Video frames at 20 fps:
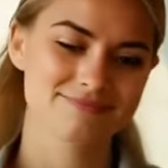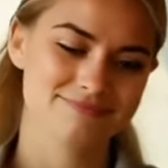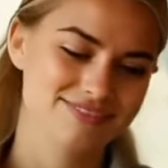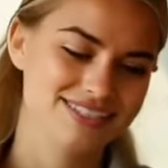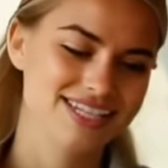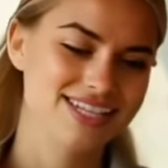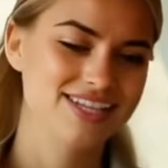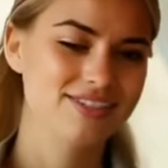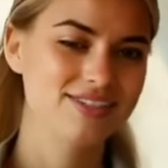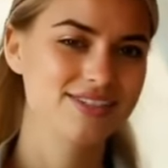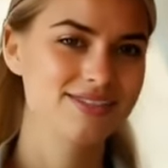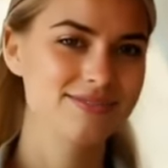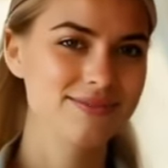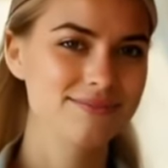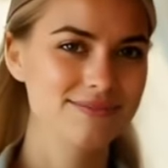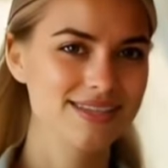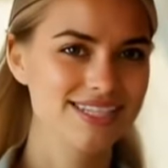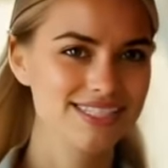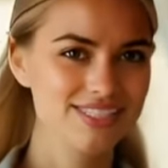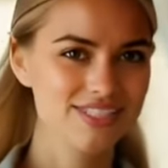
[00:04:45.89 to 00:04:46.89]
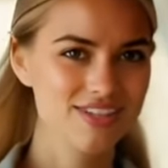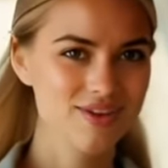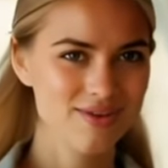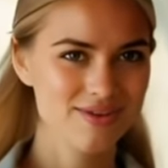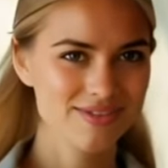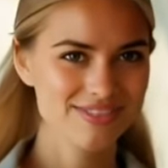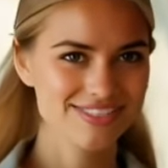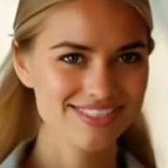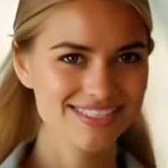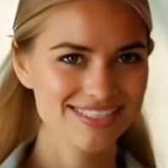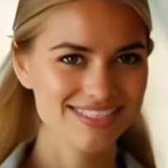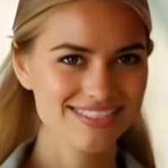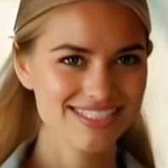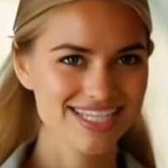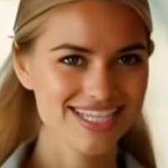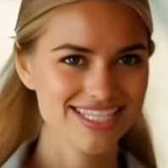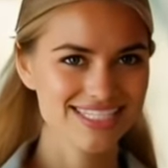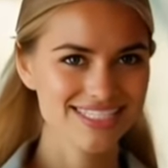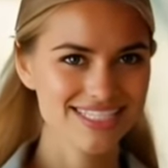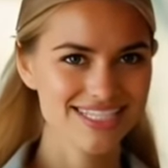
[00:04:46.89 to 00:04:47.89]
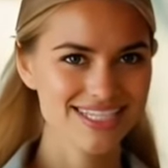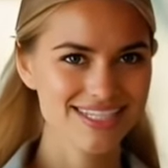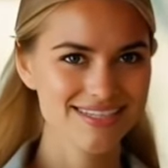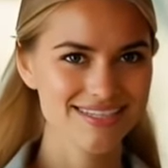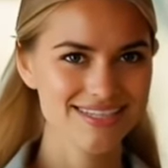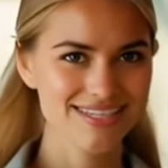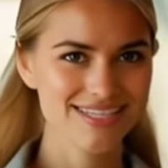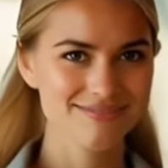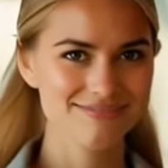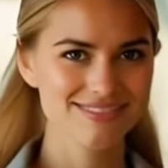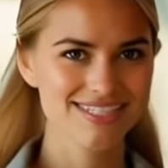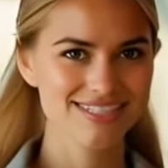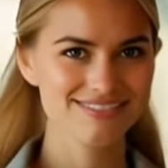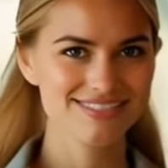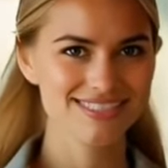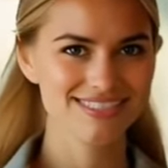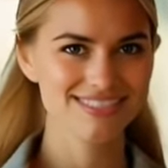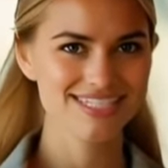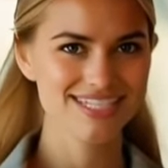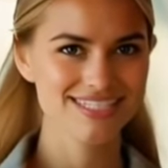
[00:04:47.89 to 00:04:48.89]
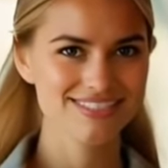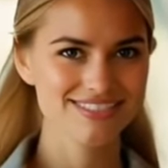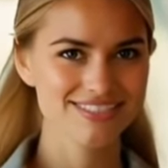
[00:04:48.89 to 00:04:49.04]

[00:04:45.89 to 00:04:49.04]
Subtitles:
They are and remain the core of society, even if this gets